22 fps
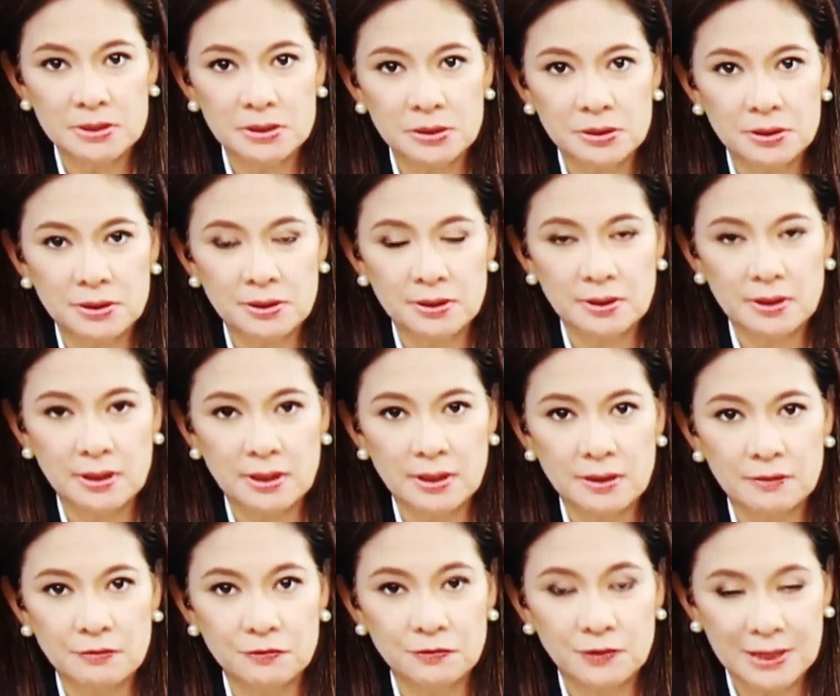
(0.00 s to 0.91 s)

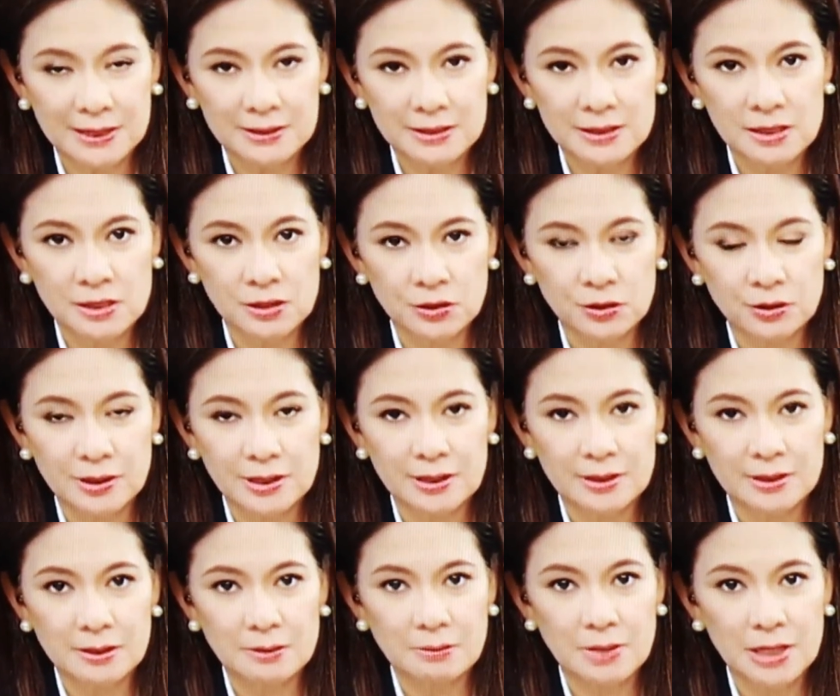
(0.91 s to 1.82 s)
here, felt here
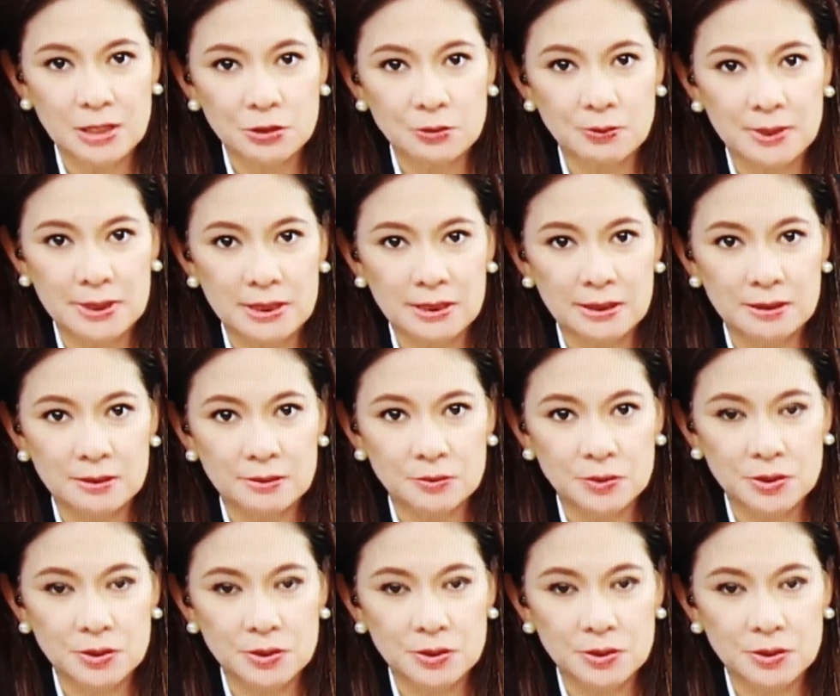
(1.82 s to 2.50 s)
in Metro Manila.